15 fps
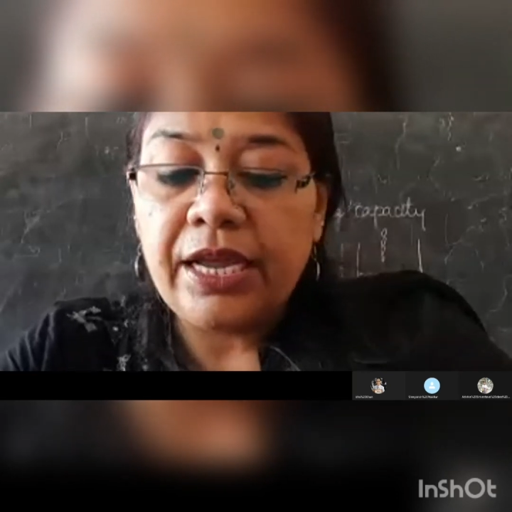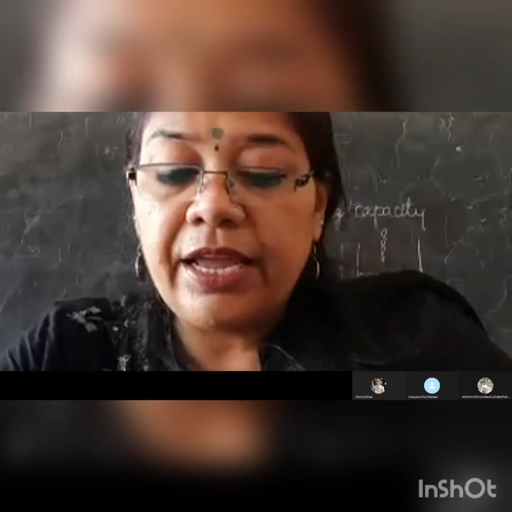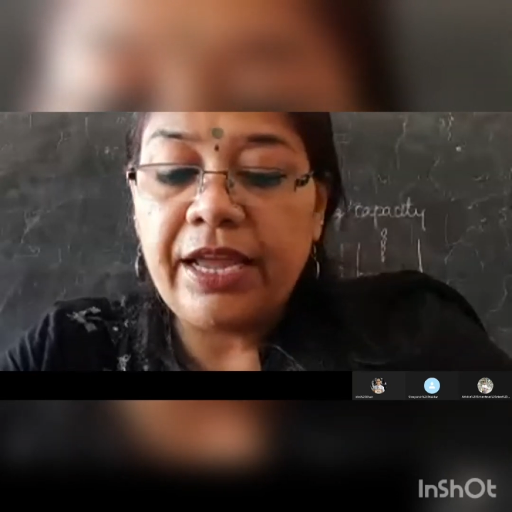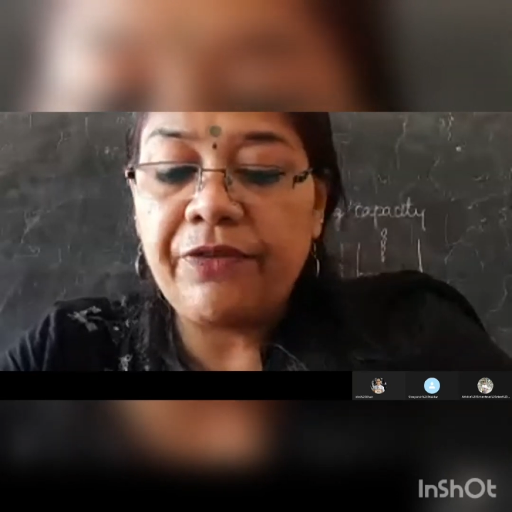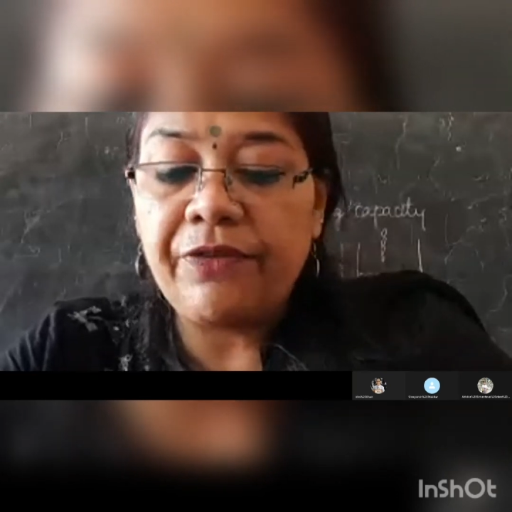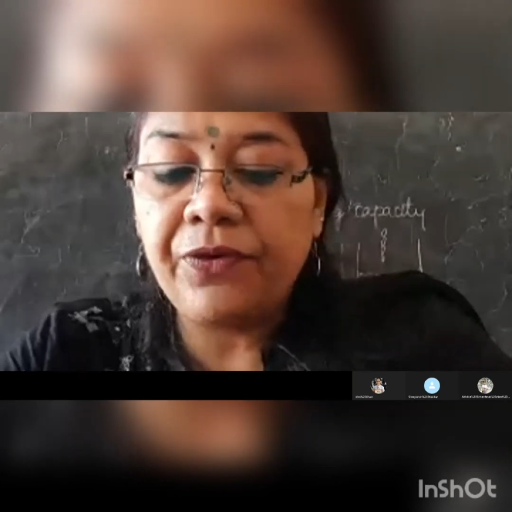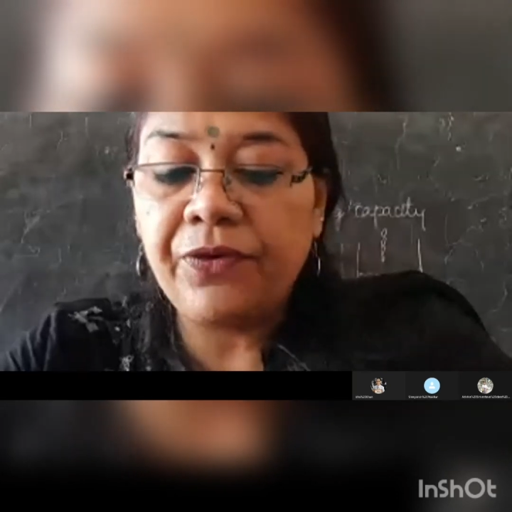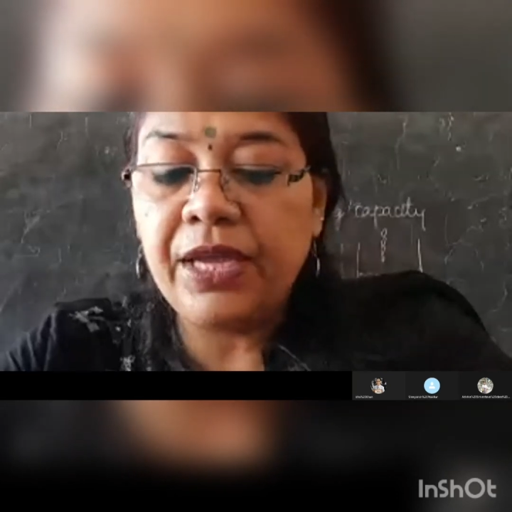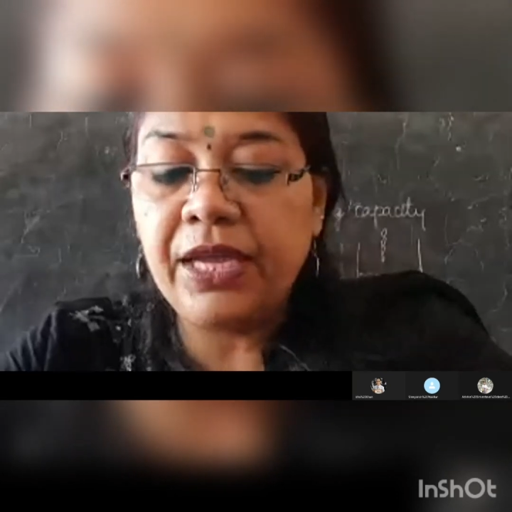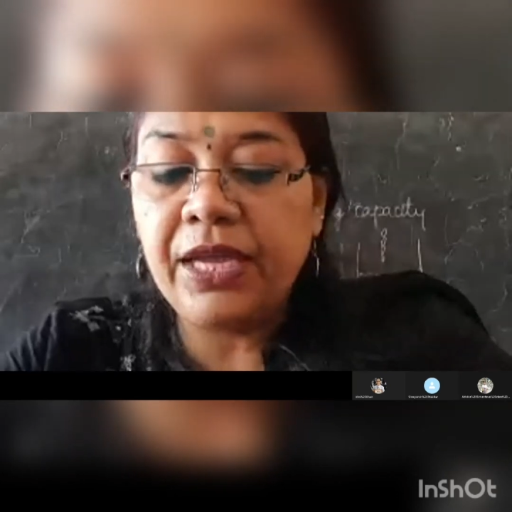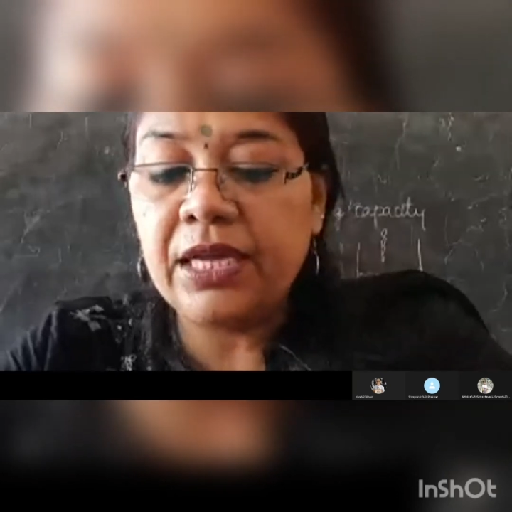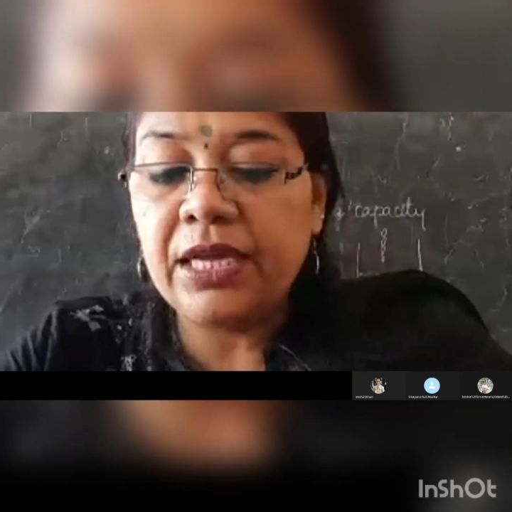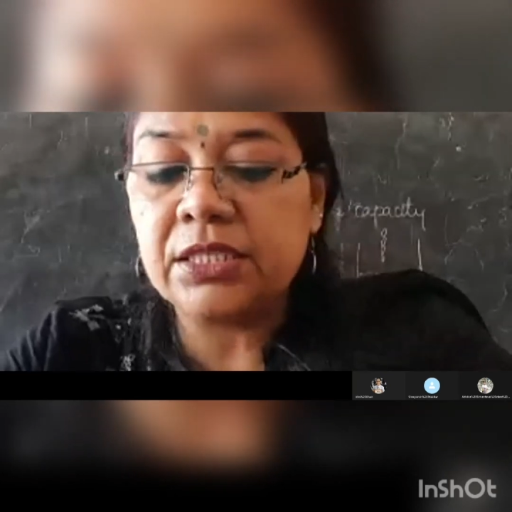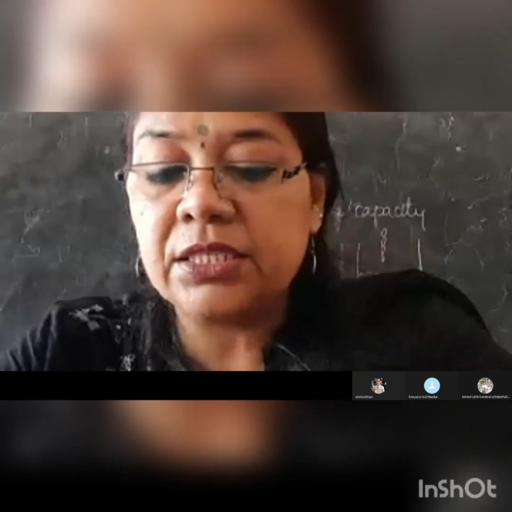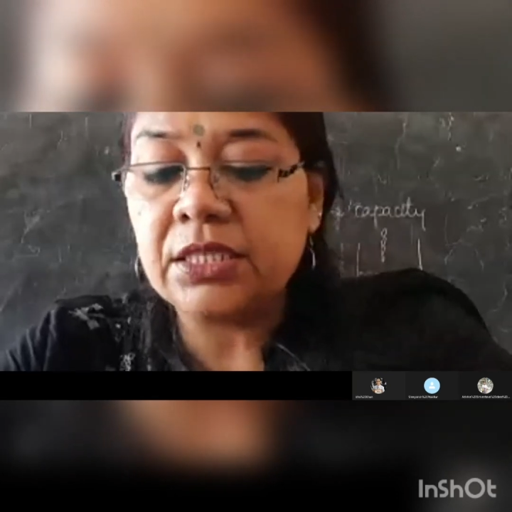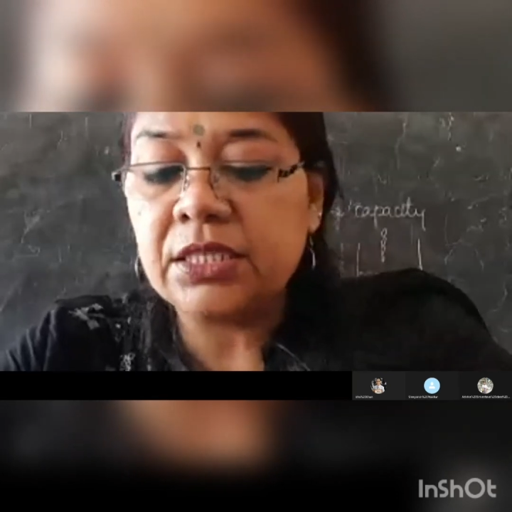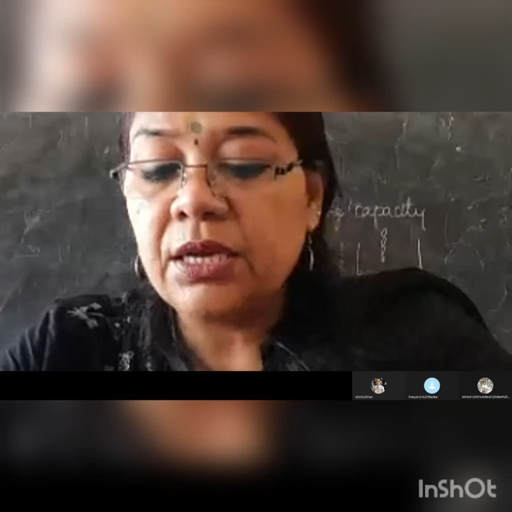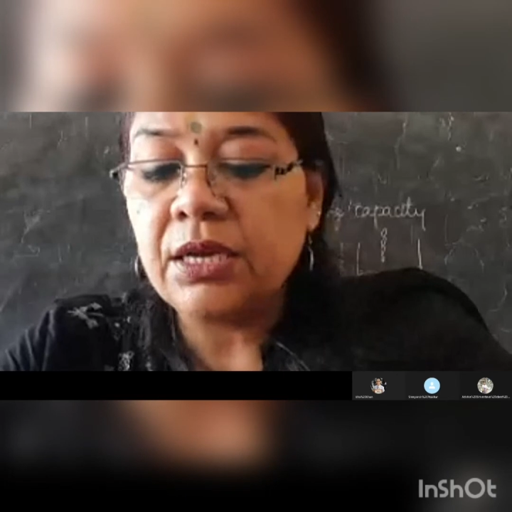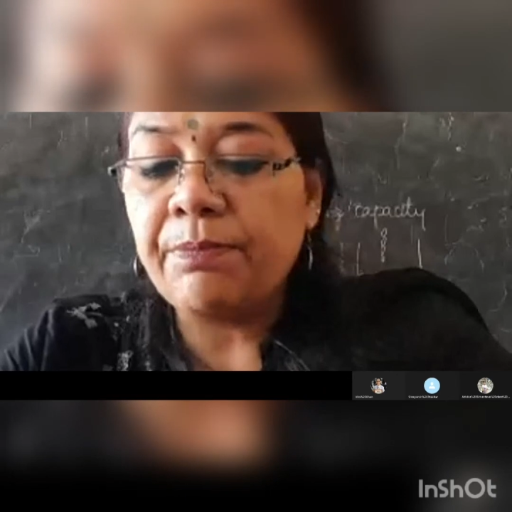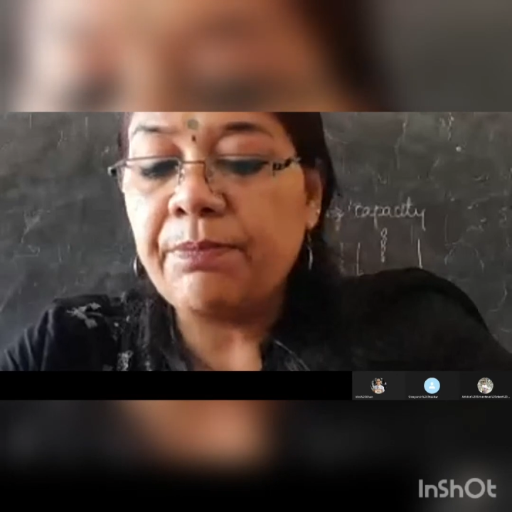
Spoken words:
if he is